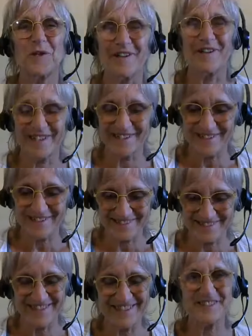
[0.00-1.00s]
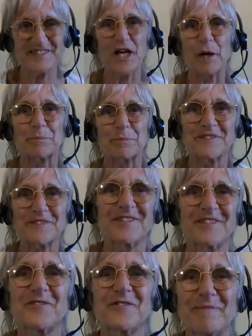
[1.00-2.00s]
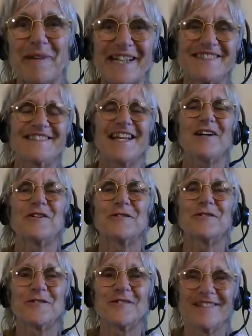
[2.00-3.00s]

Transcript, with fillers: work it it stops no. or by itself